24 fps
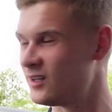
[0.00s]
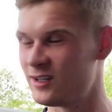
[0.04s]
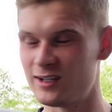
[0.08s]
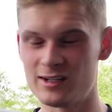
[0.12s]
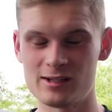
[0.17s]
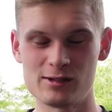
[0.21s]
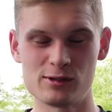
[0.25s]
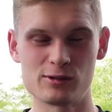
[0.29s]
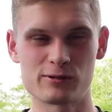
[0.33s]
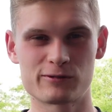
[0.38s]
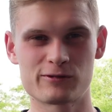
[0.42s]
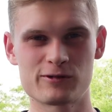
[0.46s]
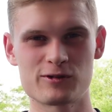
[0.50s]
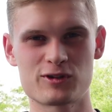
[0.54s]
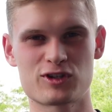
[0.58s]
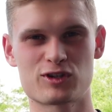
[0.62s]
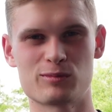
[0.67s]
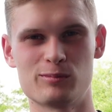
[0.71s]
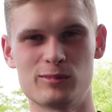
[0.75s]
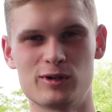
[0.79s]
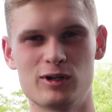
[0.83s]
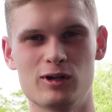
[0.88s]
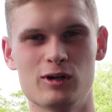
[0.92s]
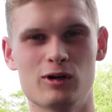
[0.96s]
Look through
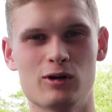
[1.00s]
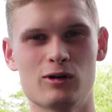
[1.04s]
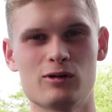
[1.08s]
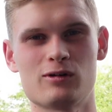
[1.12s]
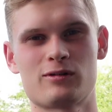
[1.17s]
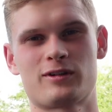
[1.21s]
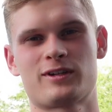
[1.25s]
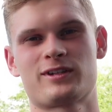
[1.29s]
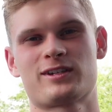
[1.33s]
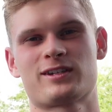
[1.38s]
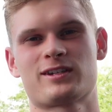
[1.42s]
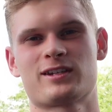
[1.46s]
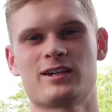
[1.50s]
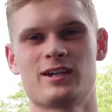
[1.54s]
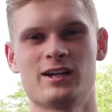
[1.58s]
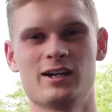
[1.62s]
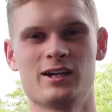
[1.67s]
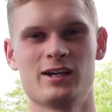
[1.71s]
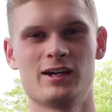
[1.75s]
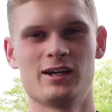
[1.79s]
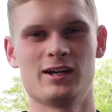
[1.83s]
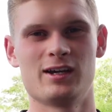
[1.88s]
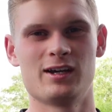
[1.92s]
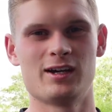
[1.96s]
some logs
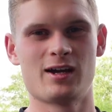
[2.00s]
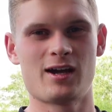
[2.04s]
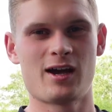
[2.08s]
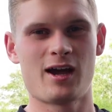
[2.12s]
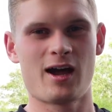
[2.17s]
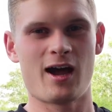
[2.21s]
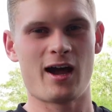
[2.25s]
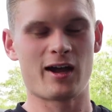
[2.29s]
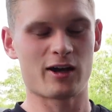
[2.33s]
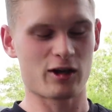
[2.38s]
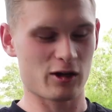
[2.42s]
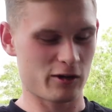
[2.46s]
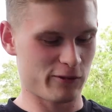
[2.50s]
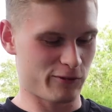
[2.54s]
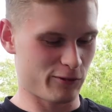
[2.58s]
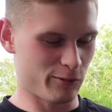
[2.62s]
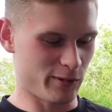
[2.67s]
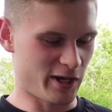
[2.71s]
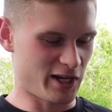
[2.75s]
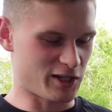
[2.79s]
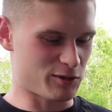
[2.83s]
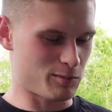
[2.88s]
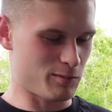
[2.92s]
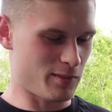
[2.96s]
and go from
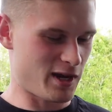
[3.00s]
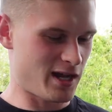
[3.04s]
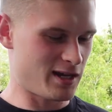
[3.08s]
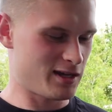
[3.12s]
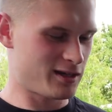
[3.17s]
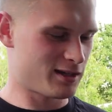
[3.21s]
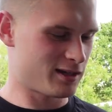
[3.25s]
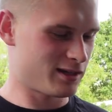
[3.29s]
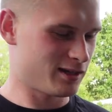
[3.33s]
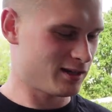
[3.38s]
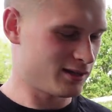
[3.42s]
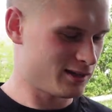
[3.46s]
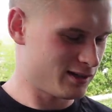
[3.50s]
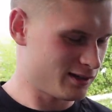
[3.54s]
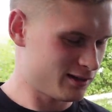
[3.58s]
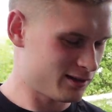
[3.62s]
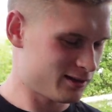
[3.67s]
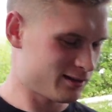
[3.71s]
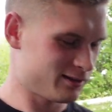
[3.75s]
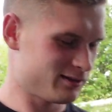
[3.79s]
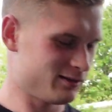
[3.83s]
there. It's making,